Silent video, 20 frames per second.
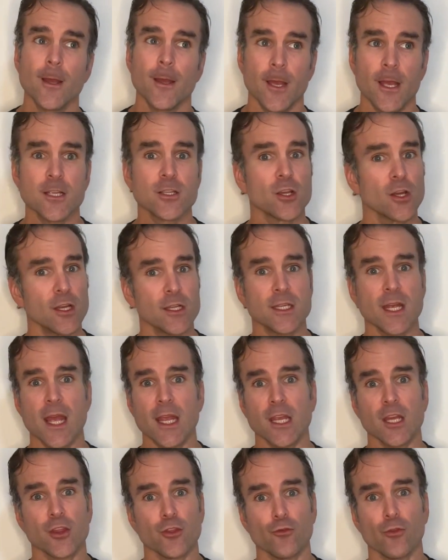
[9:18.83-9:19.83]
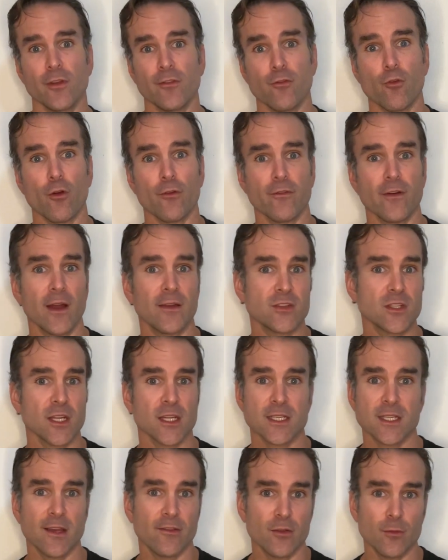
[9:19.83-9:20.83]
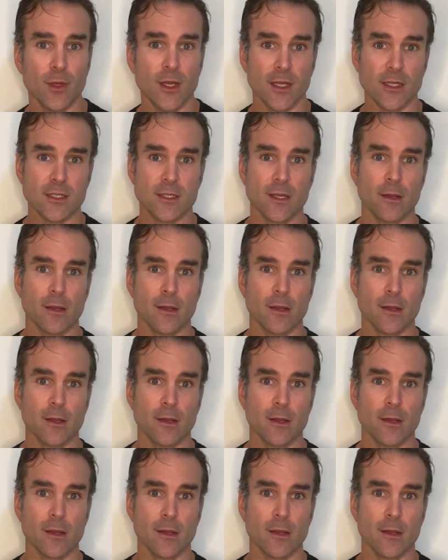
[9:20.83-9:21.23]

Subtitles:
is going to take you 3, 4, 5, 6, 7 minutes.